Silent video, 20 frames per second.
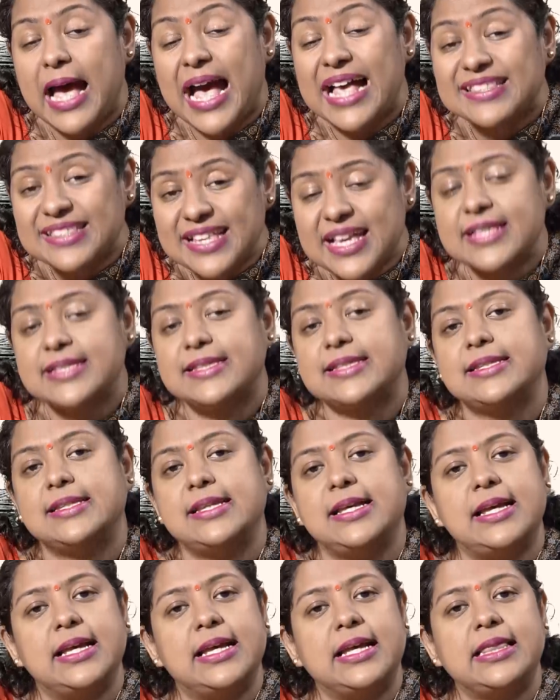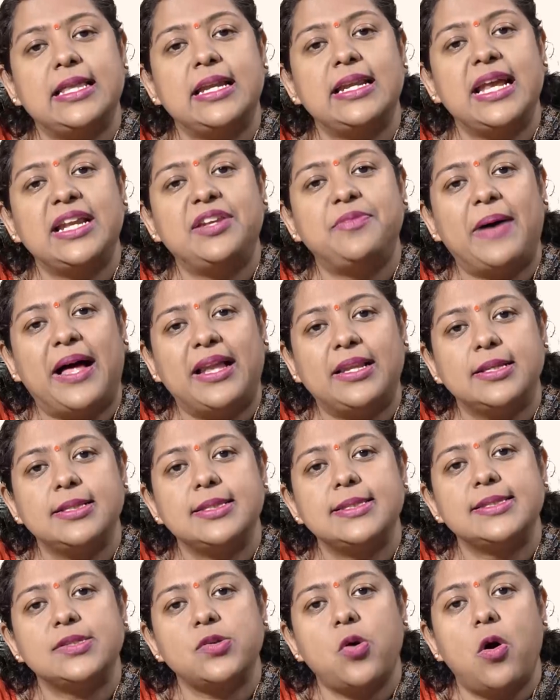assess the net
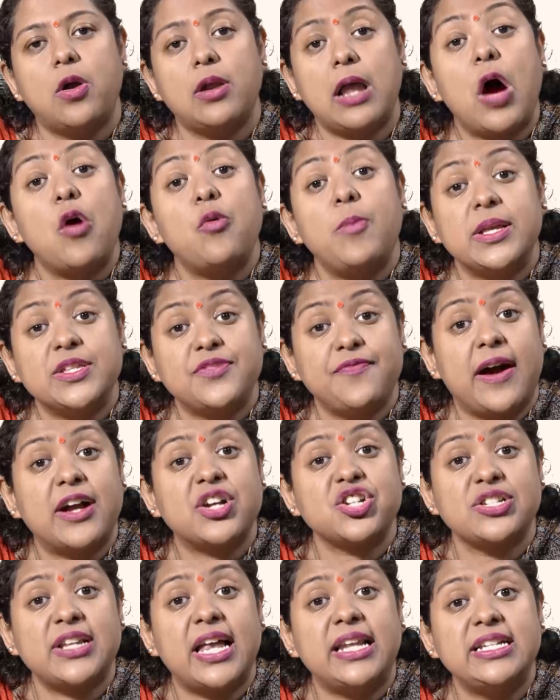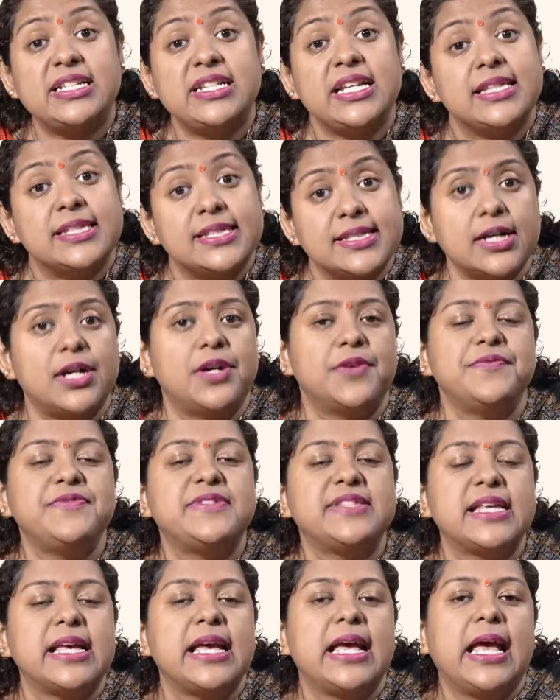balance or how much functionality it
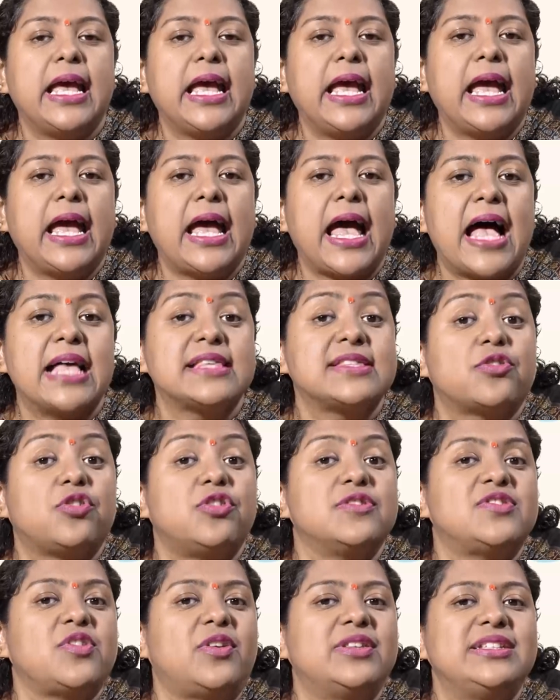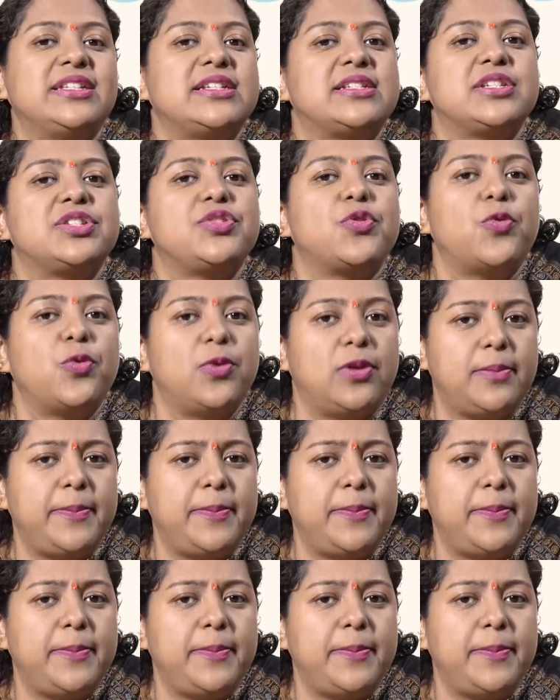serves as a consolidated whole,